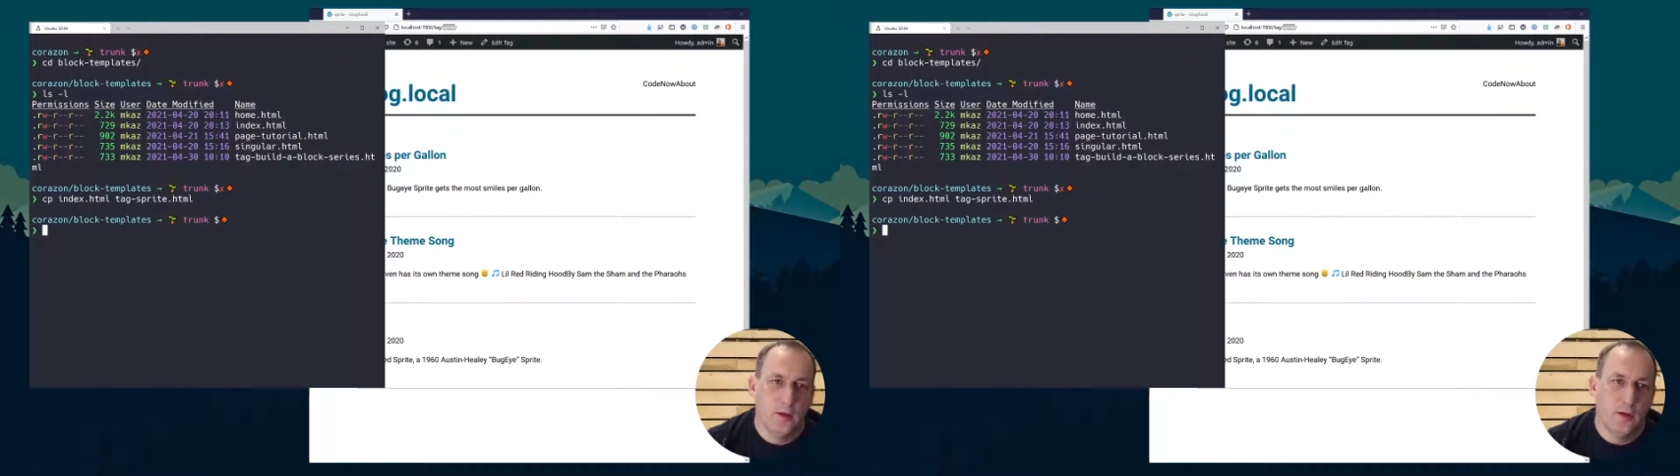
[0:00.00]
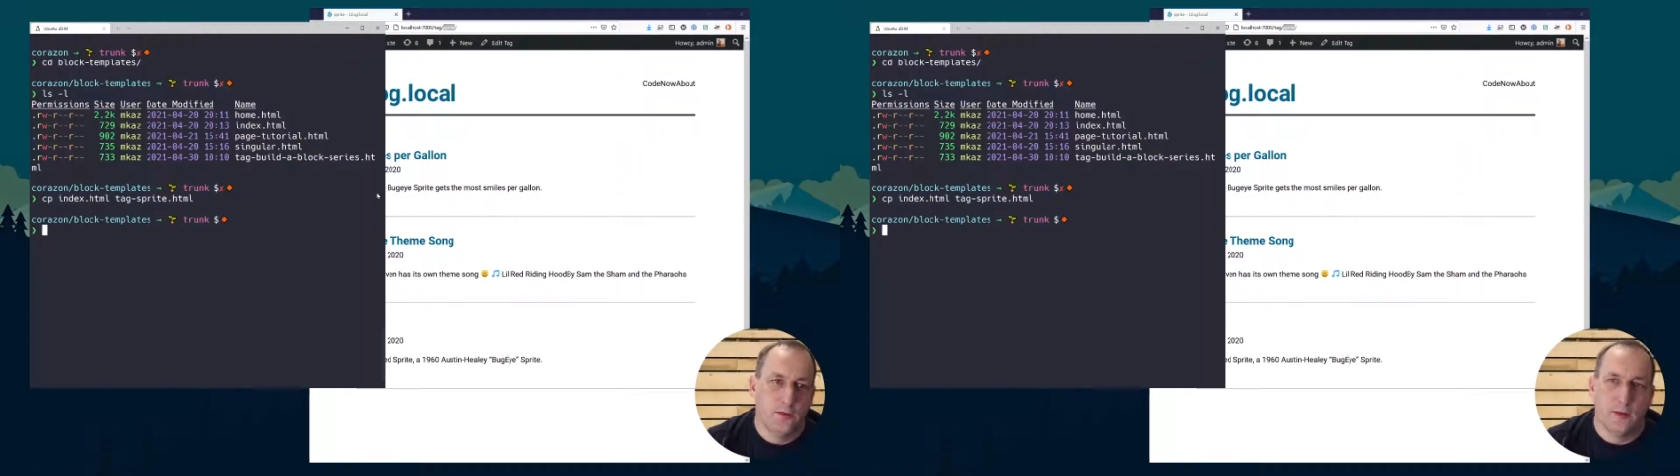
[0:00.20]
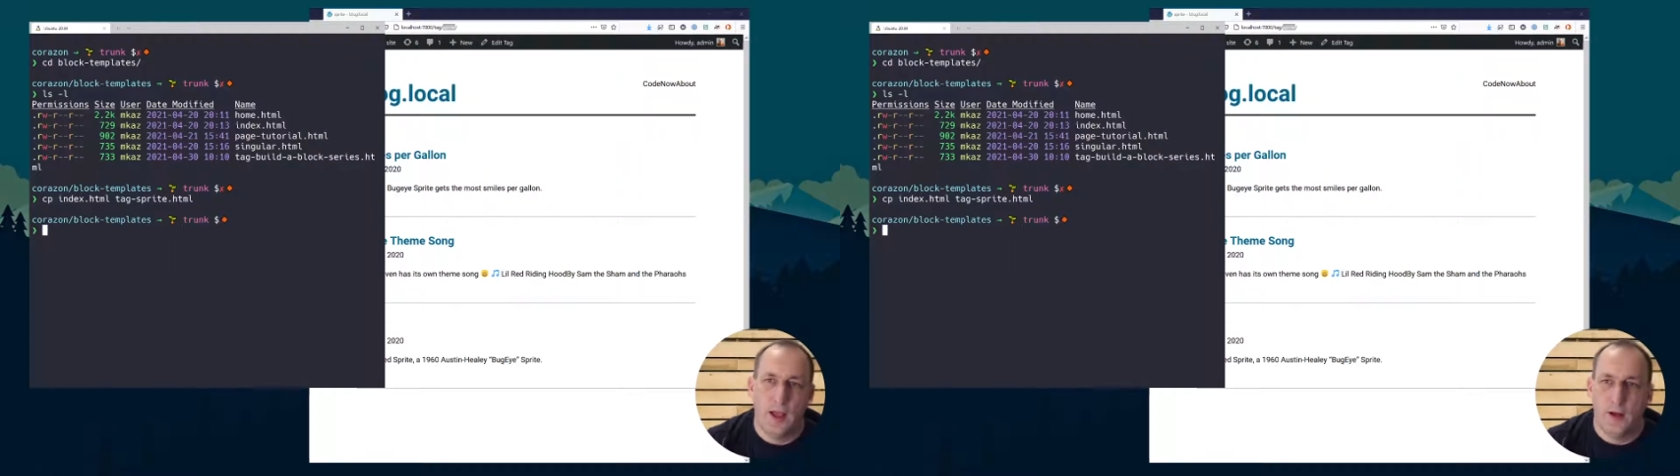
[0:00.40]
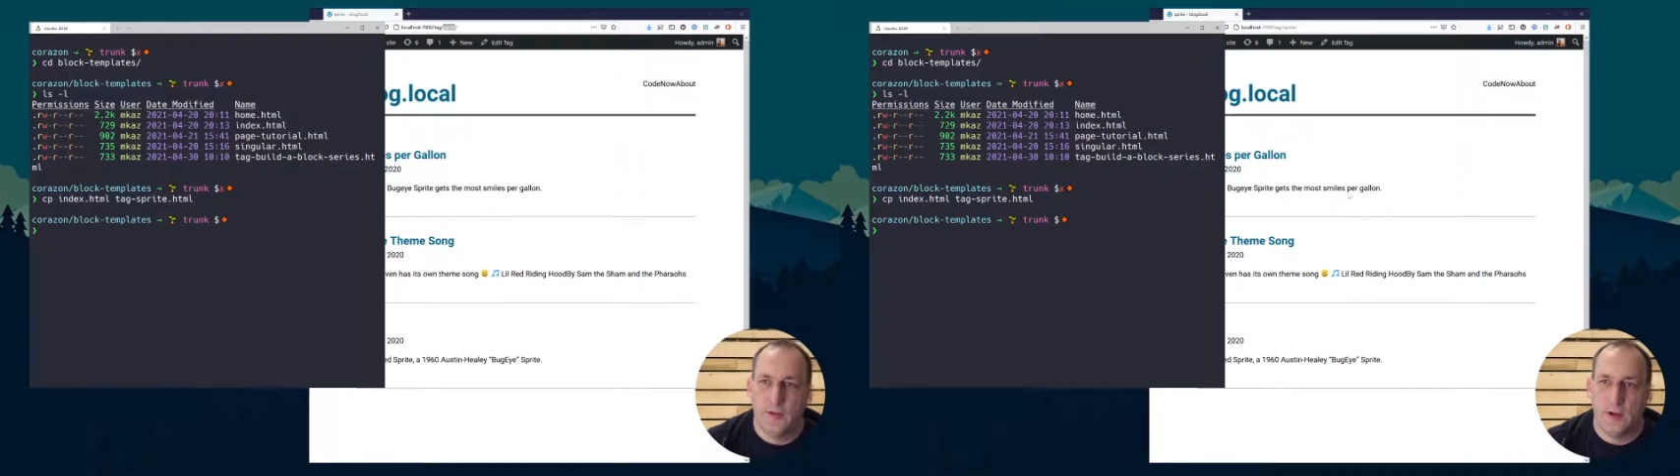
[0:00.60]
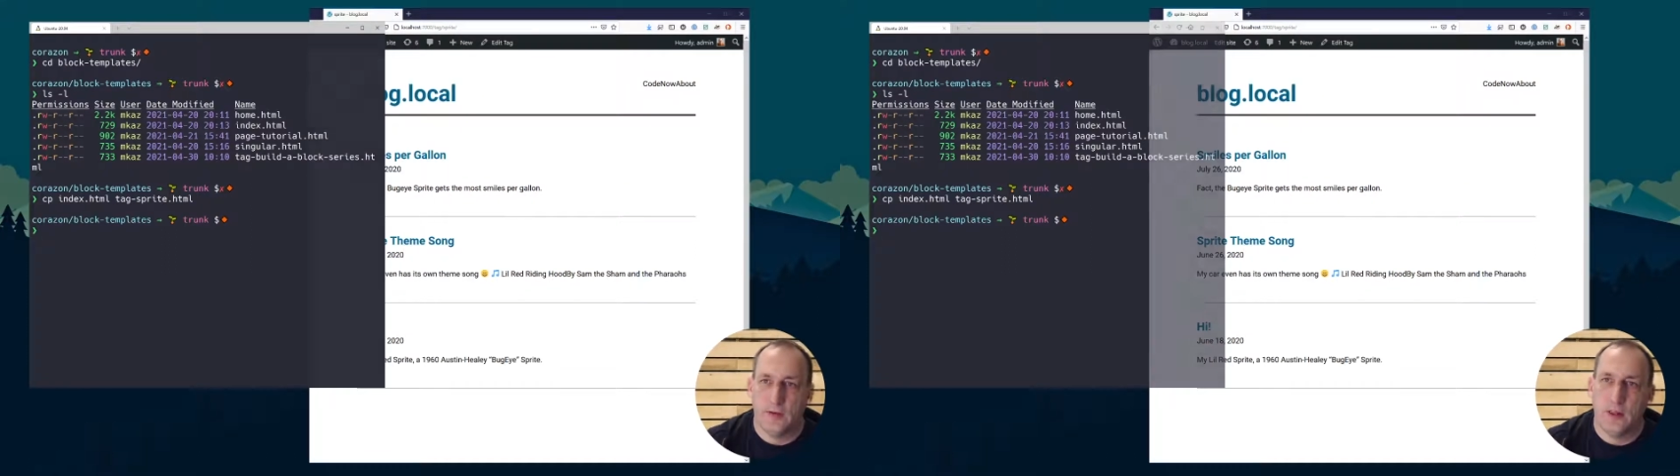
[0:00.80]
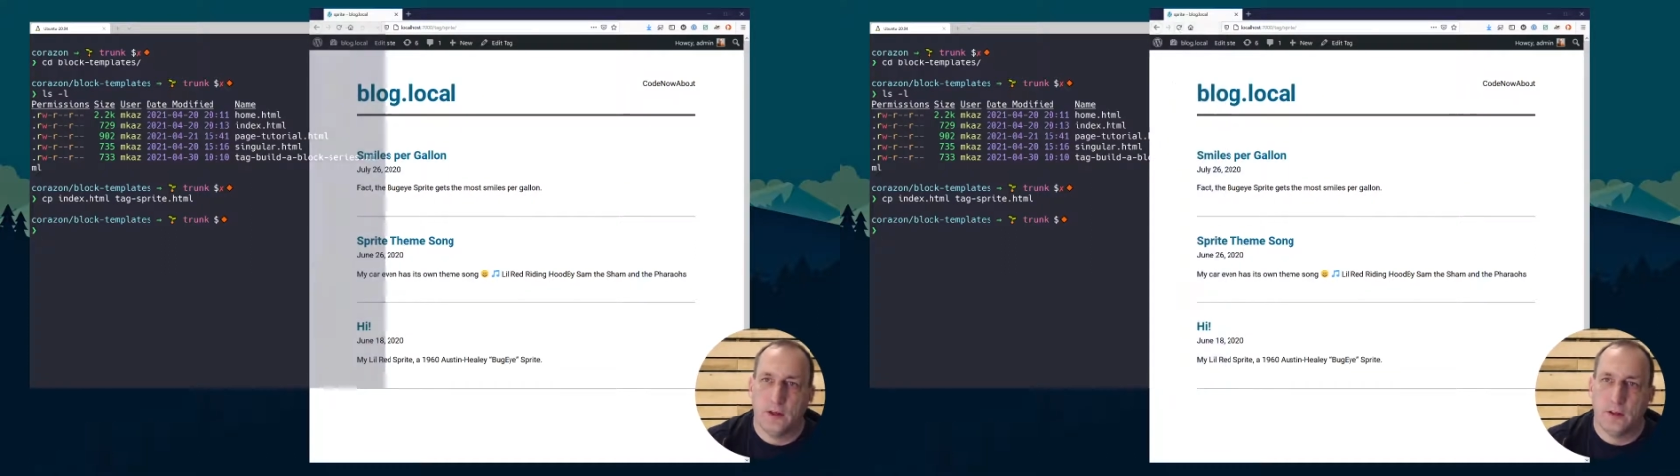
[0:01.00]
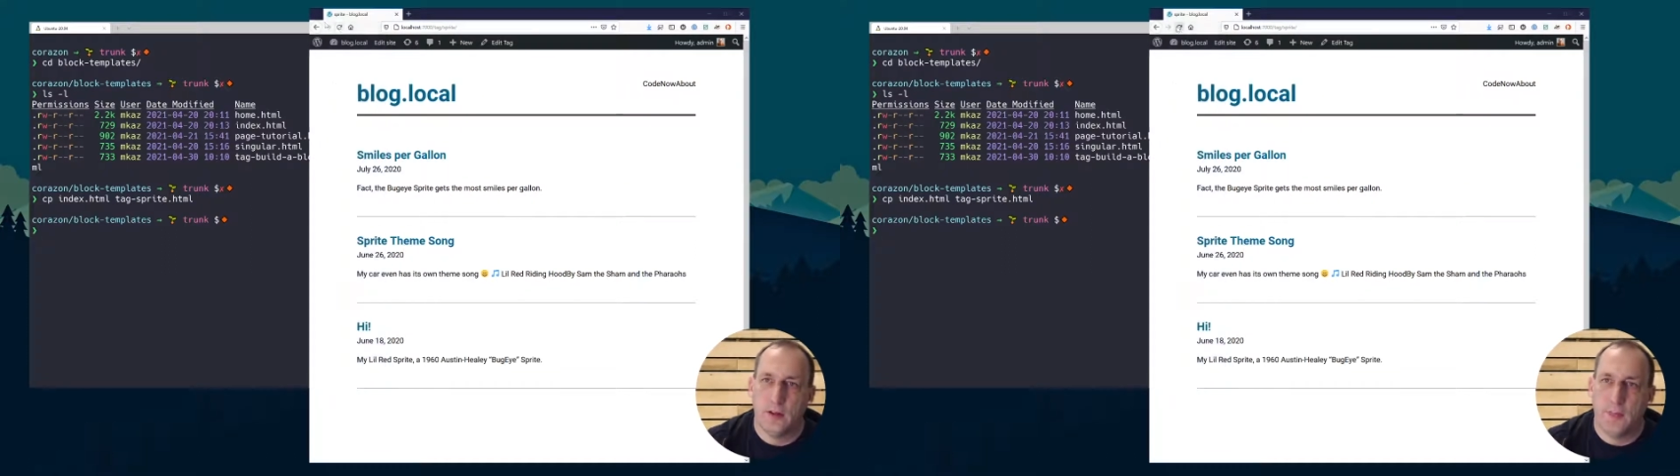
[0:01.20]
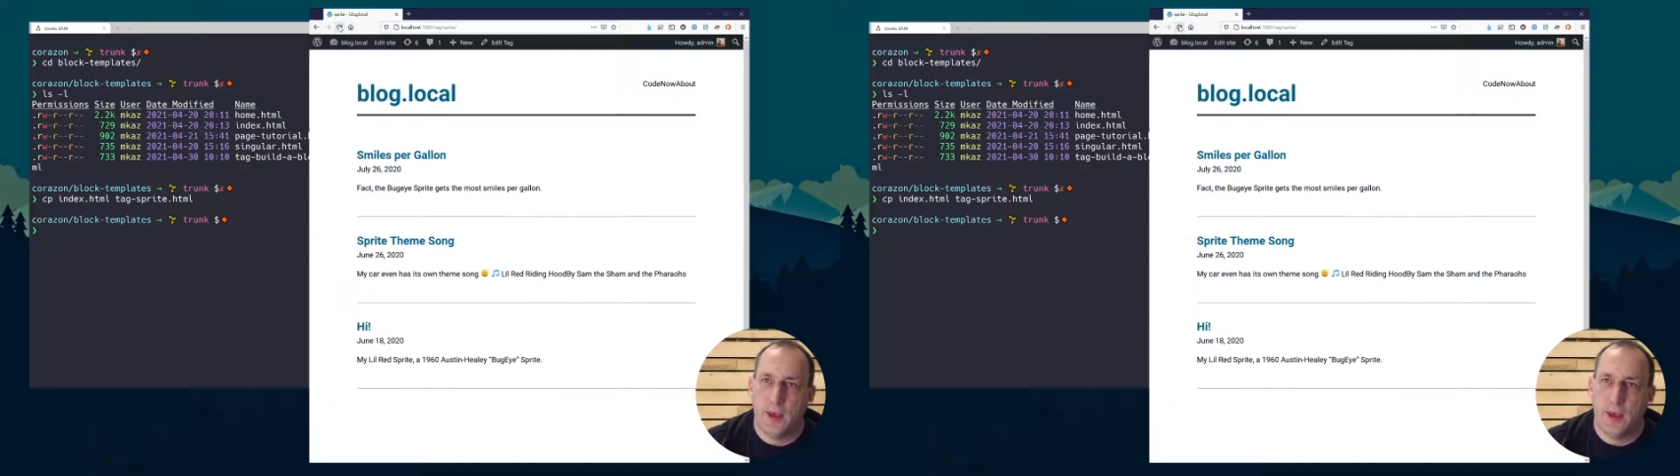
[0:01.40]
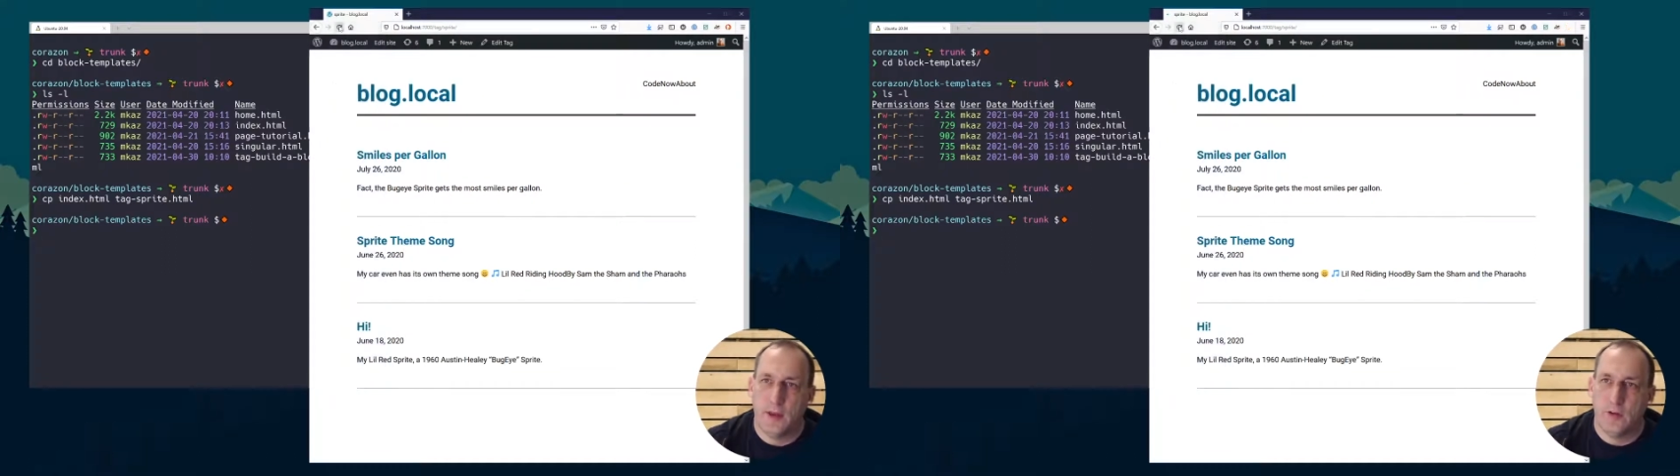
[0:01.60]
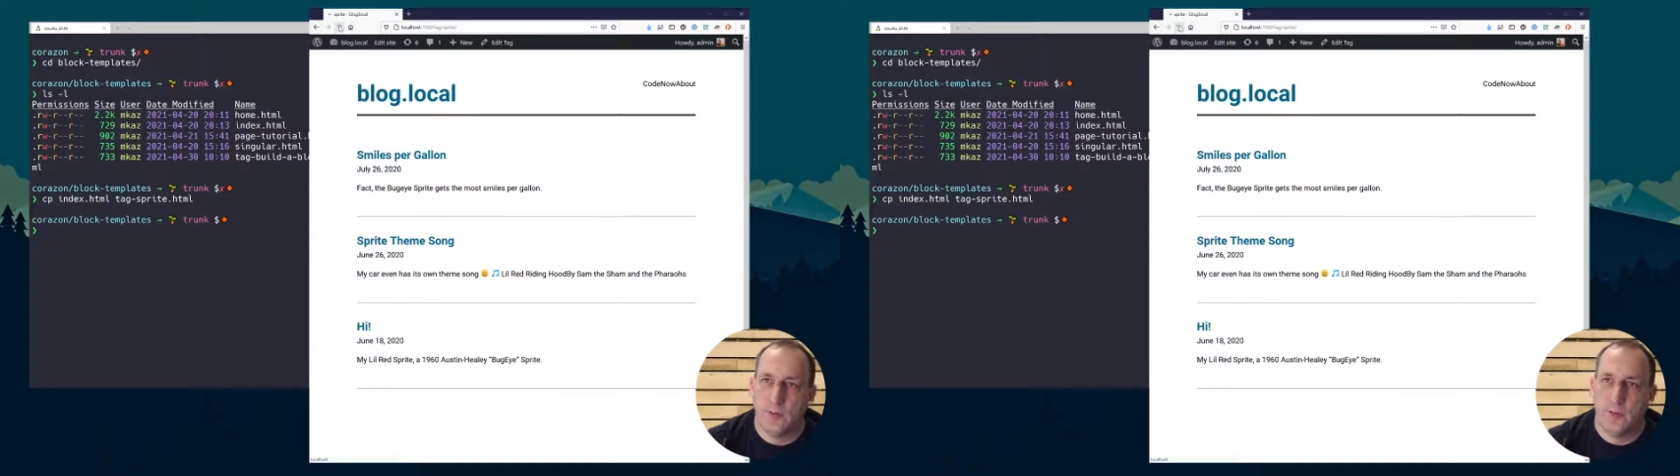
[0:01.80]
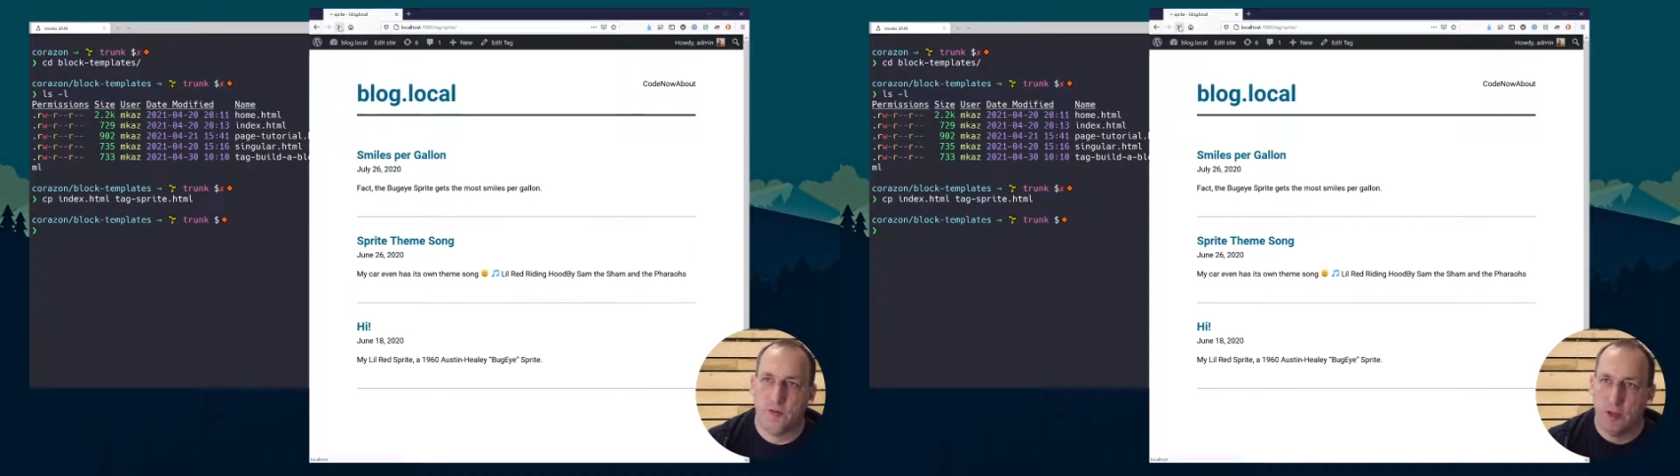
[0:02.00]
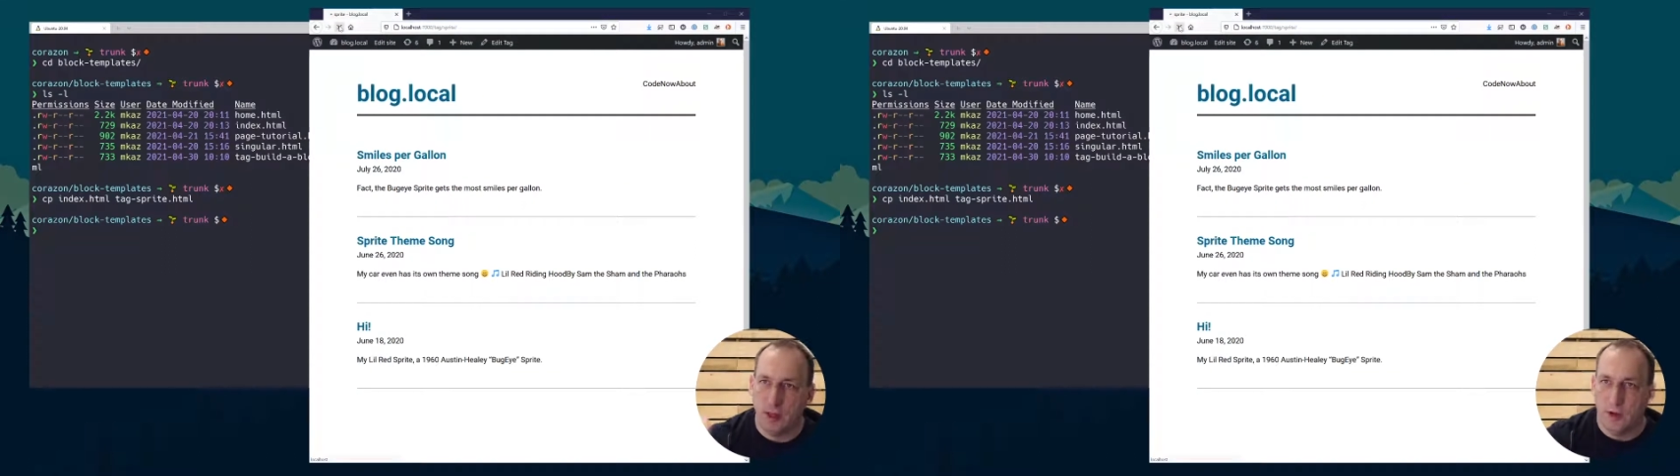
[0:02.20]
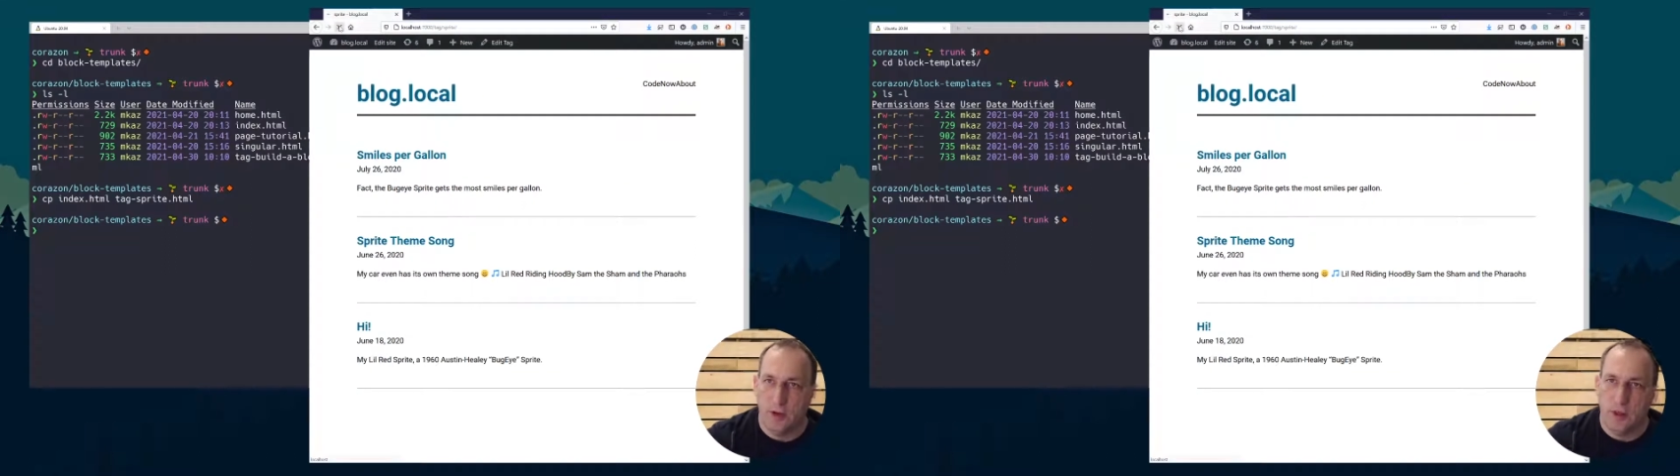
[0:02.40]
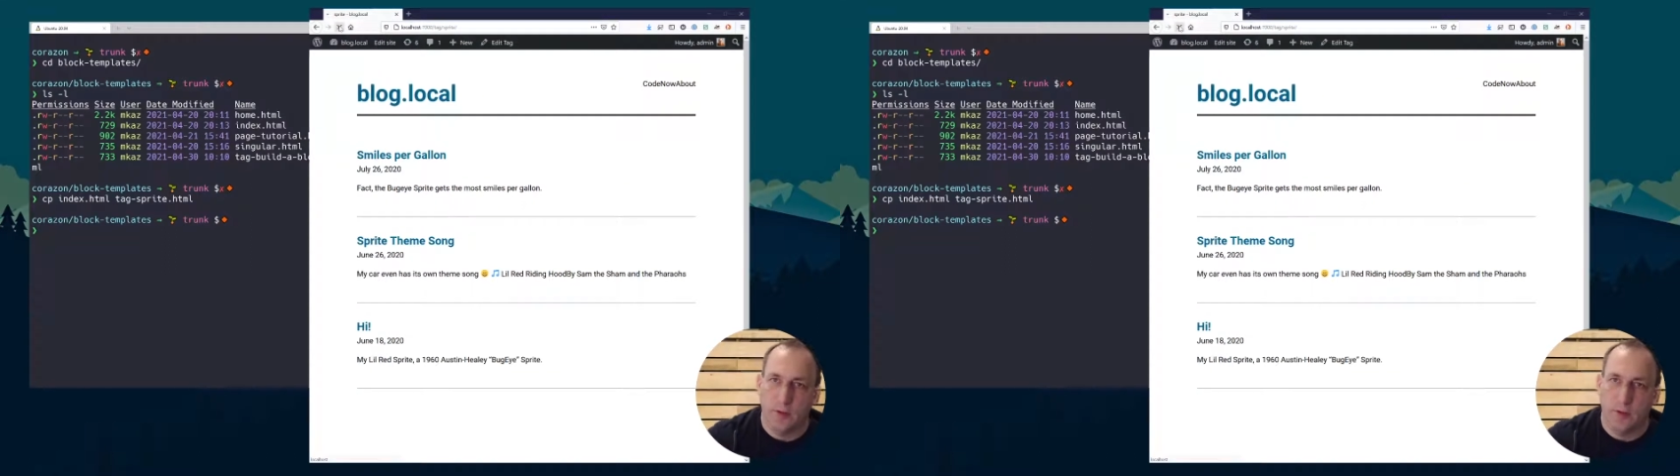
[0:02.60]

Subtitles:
So now if I reload this page, it'll be reloading.